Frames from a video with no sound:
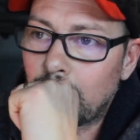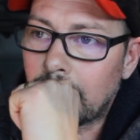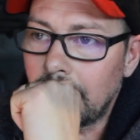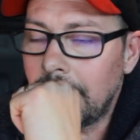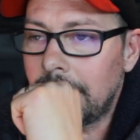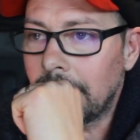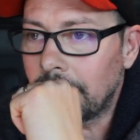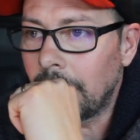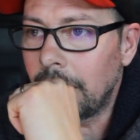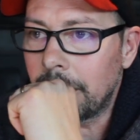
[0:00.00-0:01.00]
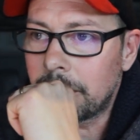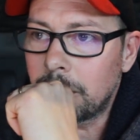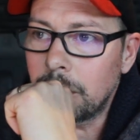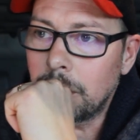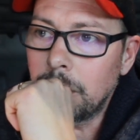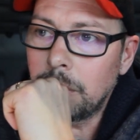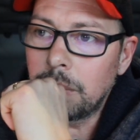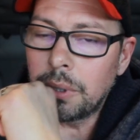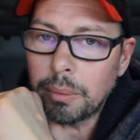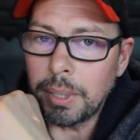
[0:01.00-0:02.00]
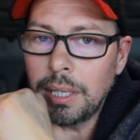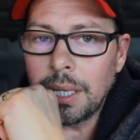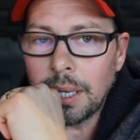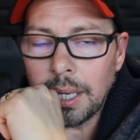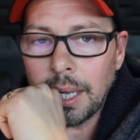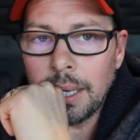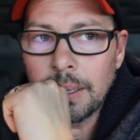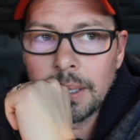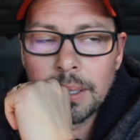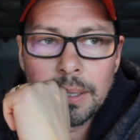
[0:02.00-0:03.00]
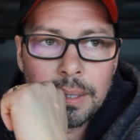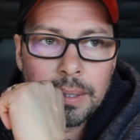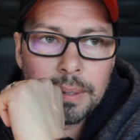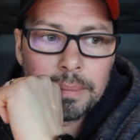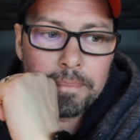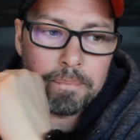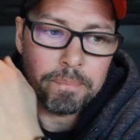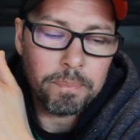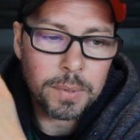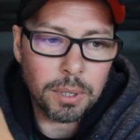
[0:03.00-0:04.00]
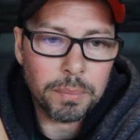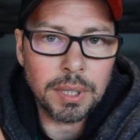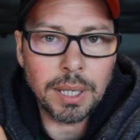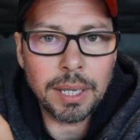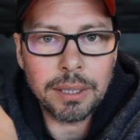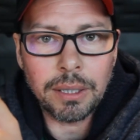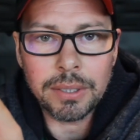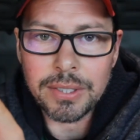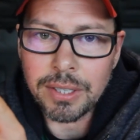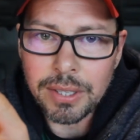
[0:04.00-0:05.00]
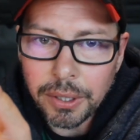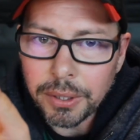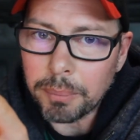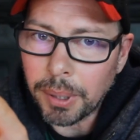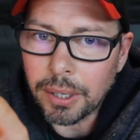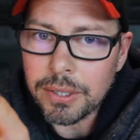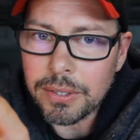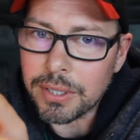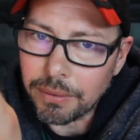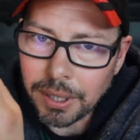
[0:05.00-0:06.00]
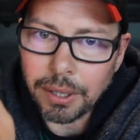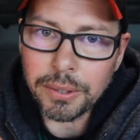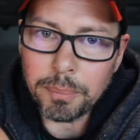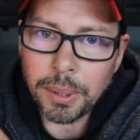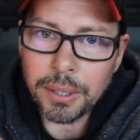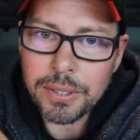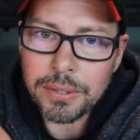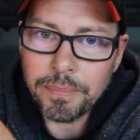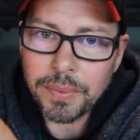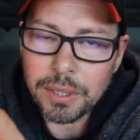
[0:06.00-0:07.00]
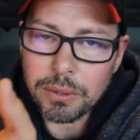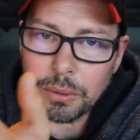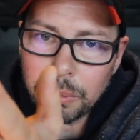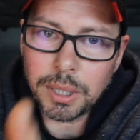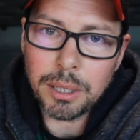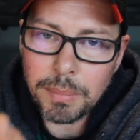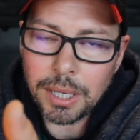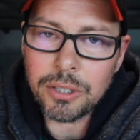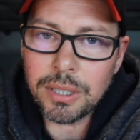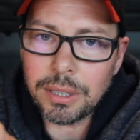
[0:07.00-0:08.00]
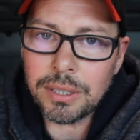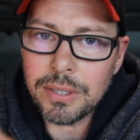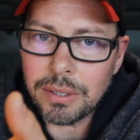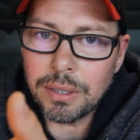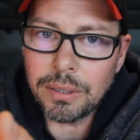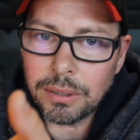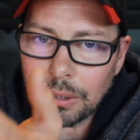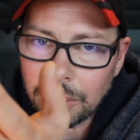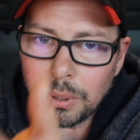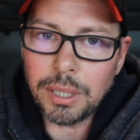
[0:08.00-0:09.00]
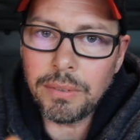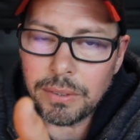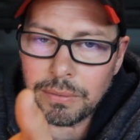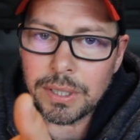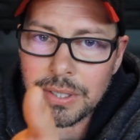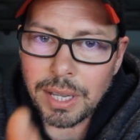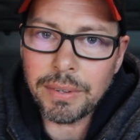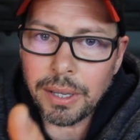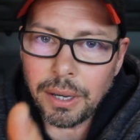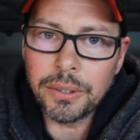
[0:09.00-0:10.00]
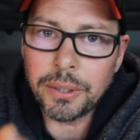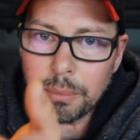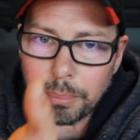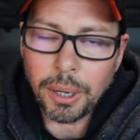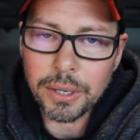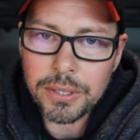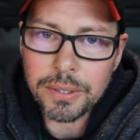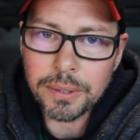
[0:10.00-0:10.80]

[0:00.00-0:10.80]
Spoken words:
Canadian dollar to Romanian lei, something like $600, $700. So you can imagine it is to live it with $700.